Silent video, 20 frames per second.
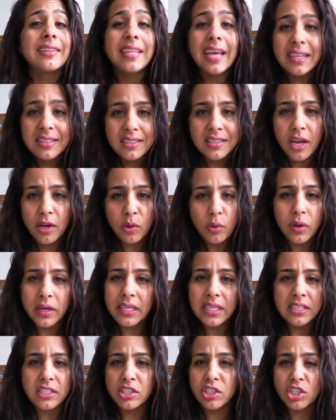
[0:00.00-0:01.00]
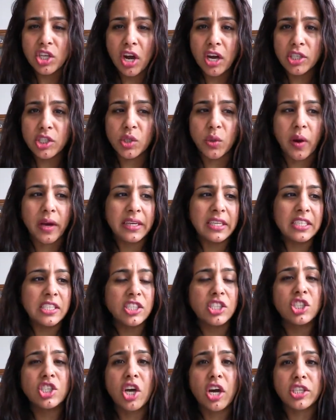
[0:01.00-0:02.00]
That's not who I needed to talk to. I
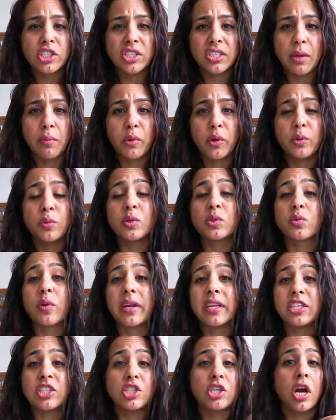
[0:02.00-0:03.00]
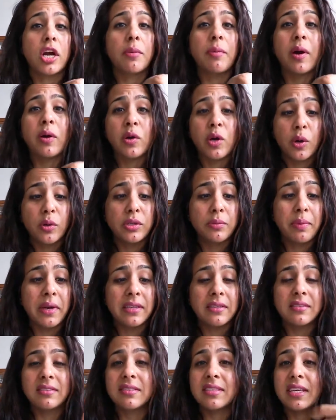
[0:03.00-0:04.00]
needed to talk to someone who was ready to talk about
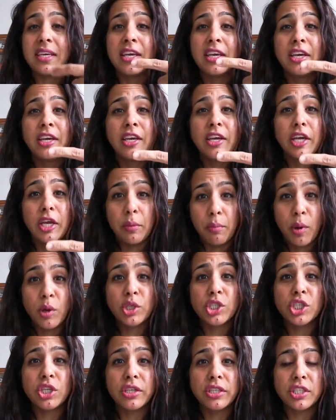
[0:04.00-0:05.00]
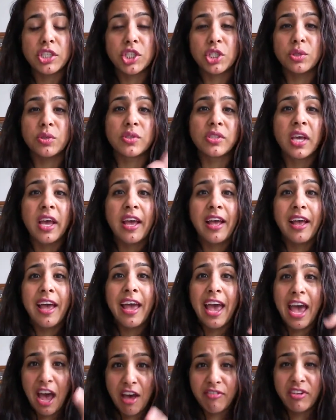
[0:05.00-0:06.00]
codependency, emotional issues,
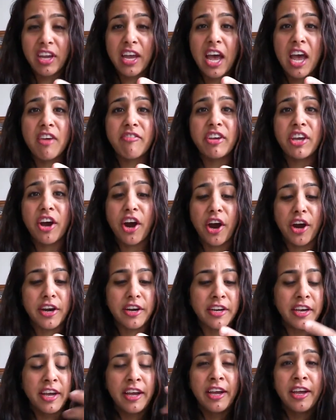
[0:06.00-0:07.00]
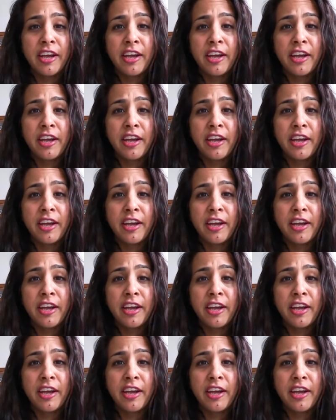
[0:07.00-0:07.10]
having a heavy heart,